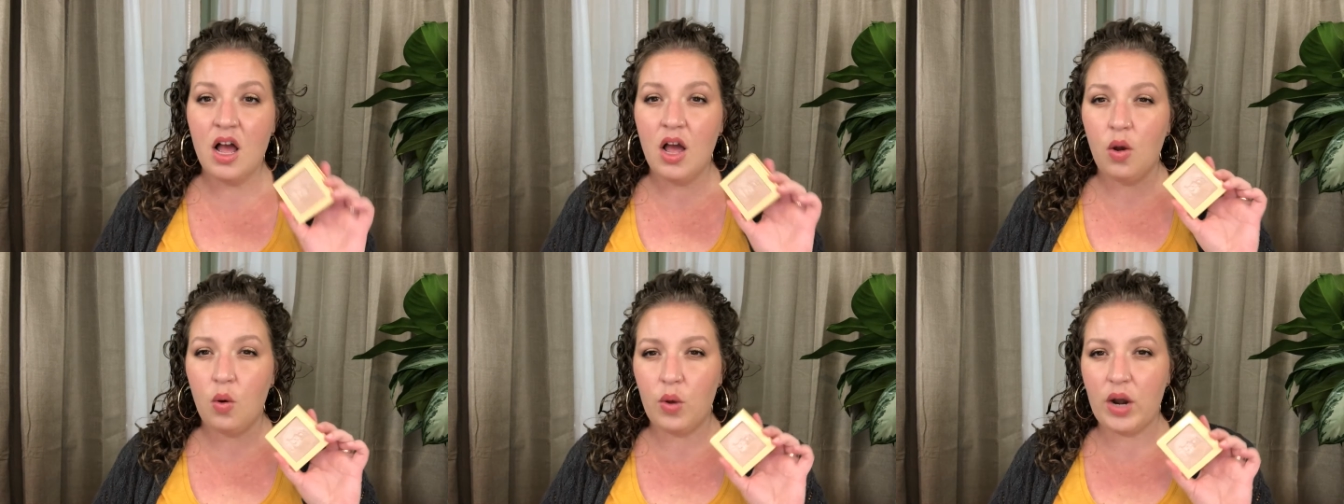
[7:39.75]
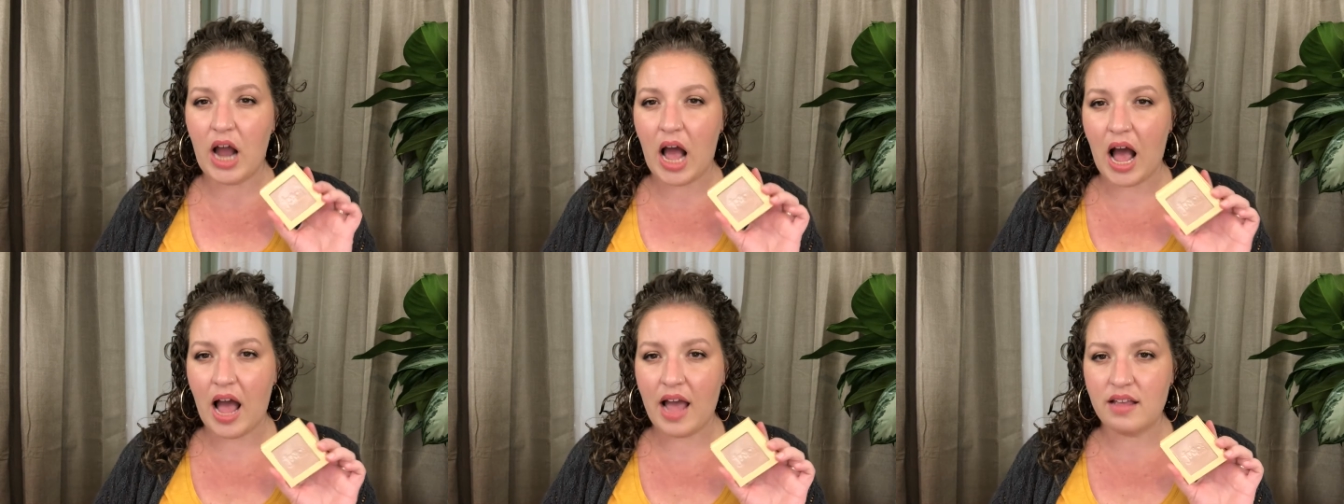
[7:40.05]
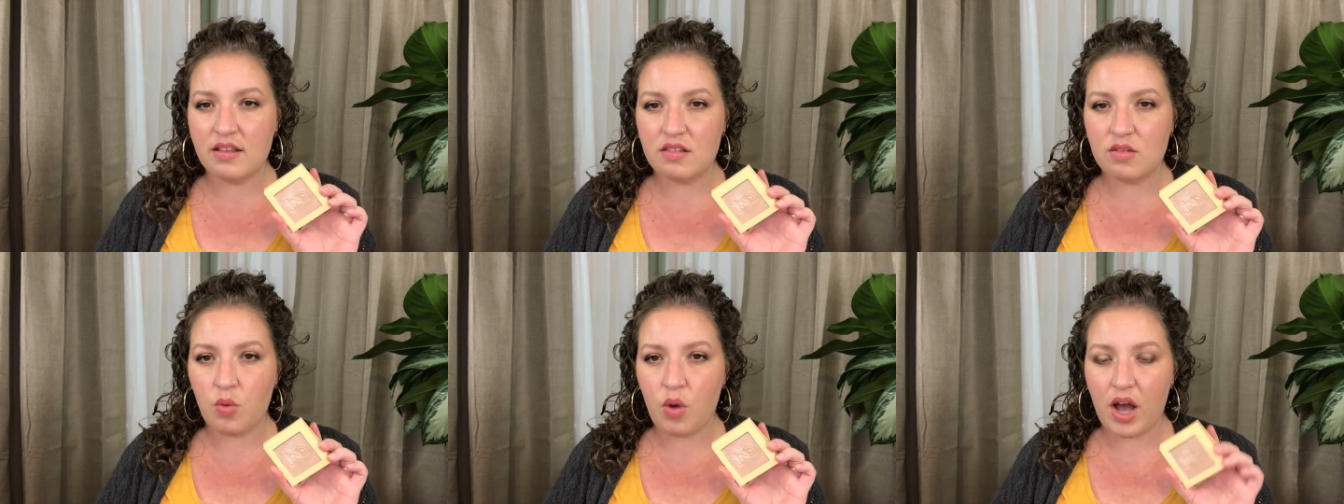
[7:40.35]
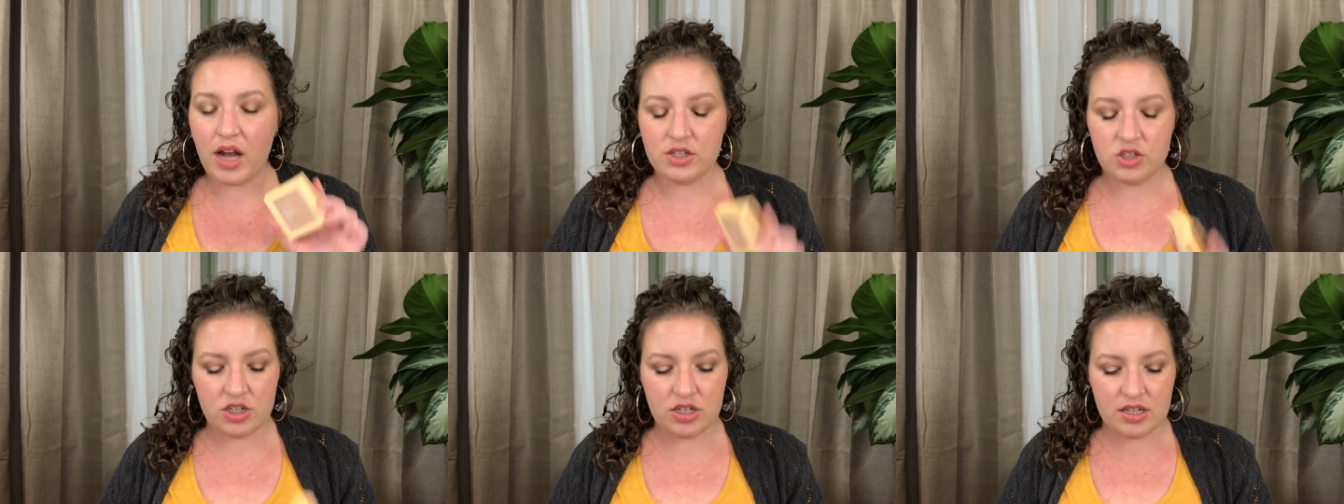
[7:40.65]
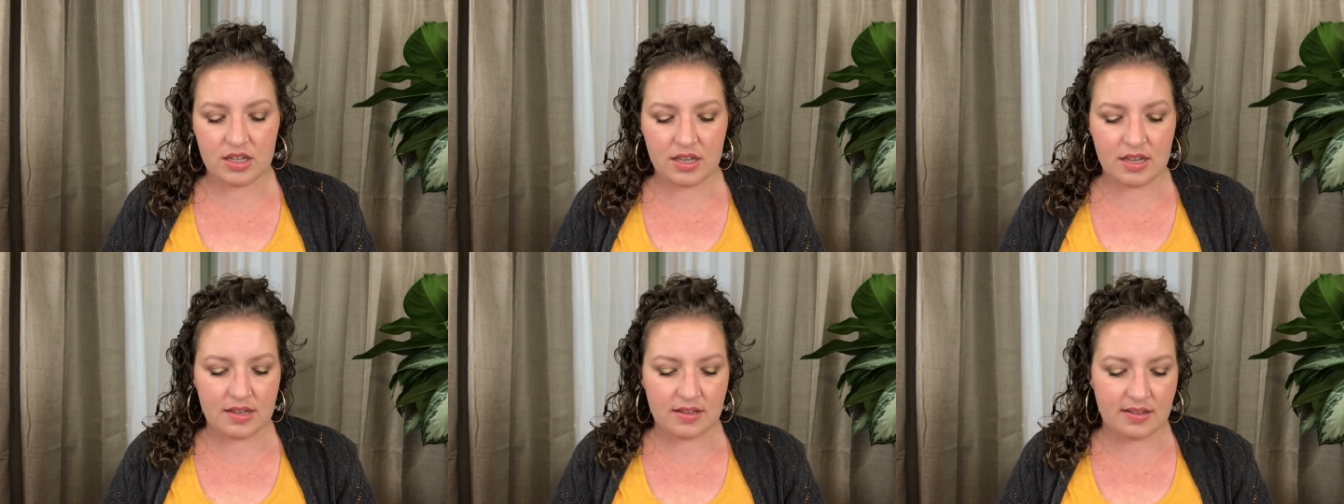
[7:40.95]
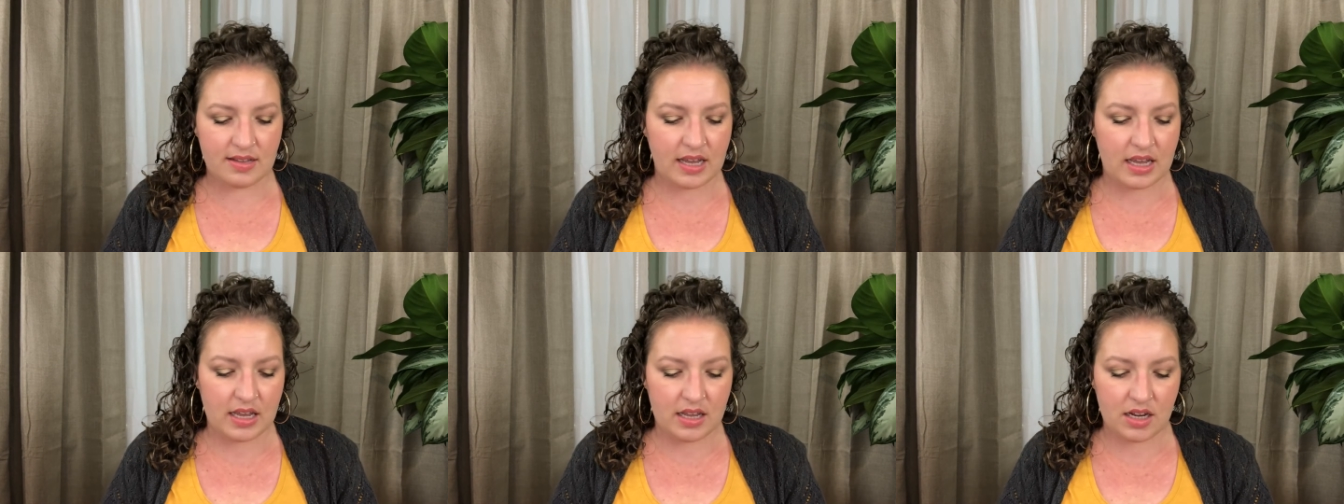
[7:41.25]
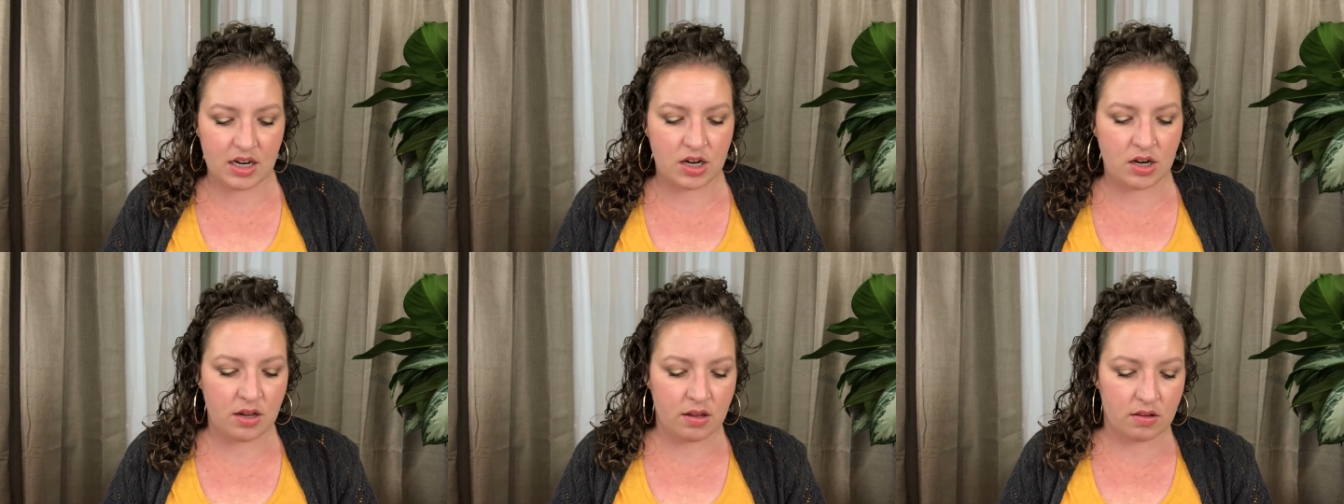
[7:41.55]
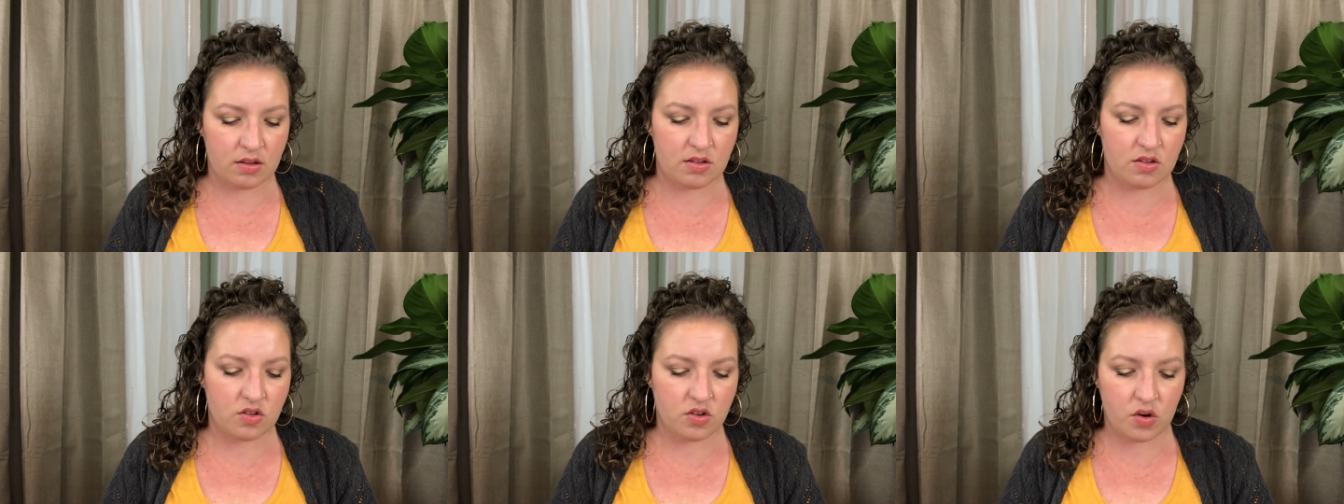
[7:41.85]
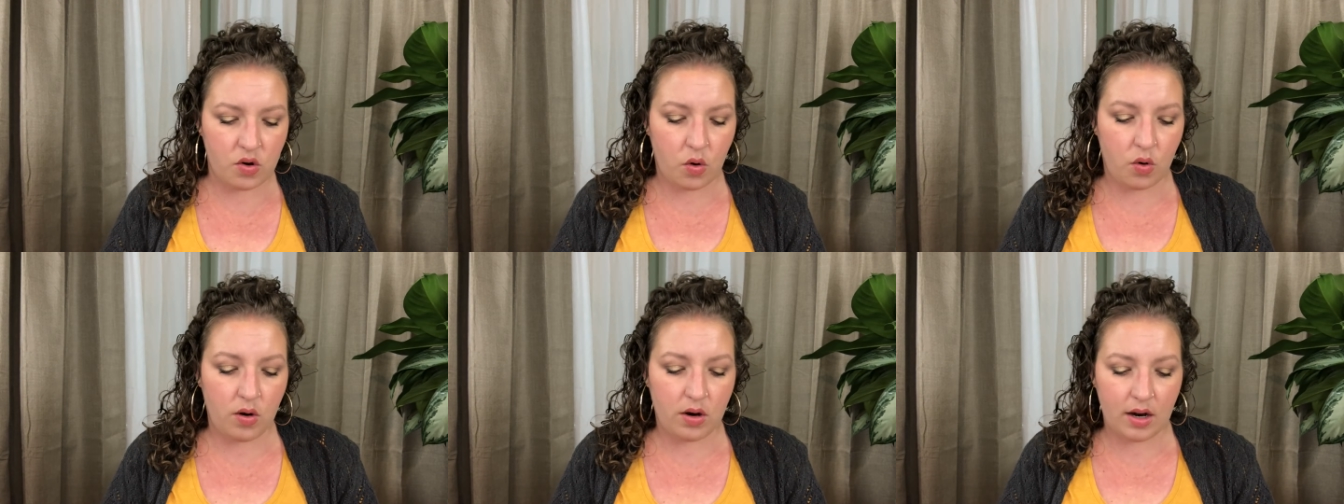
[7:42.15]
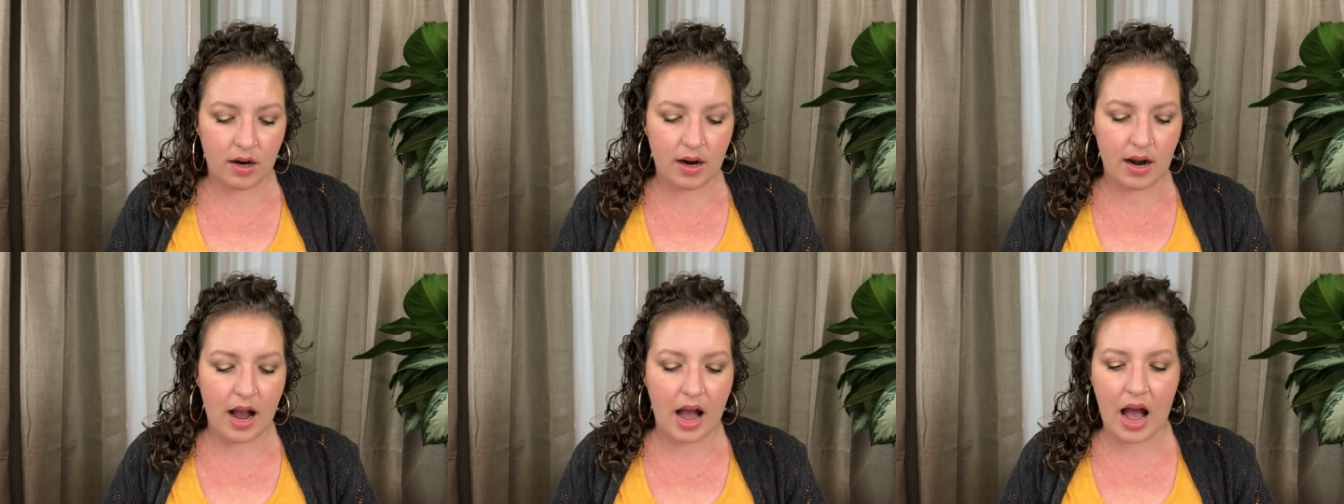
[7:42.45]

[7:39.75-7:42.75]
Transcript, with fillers: When I swatched this in store,